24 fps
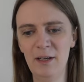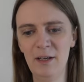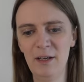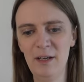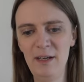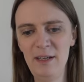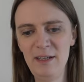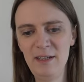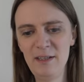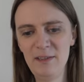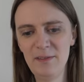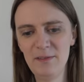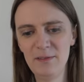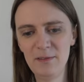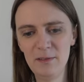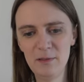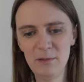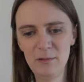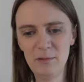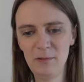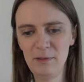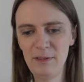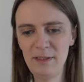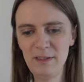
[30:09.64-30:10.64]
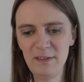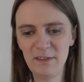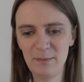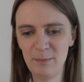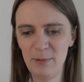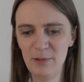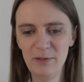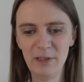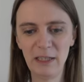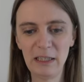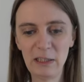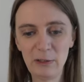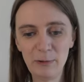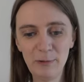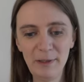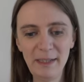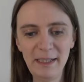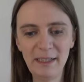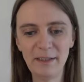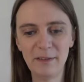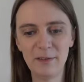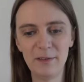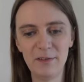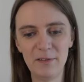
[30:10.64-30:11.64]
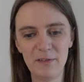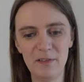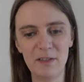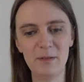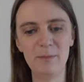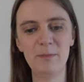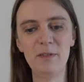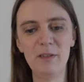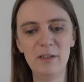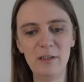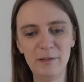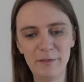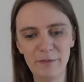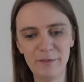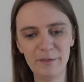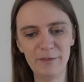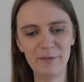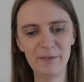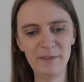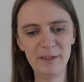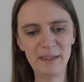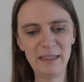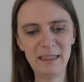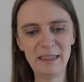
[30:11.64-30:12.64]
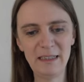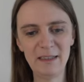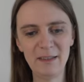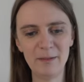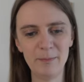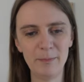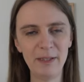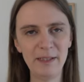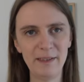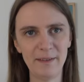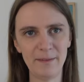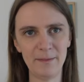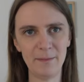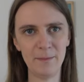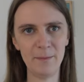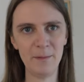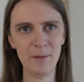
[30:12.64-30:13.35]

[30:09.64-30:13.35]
Uh, so let's put a grate on top of the pit.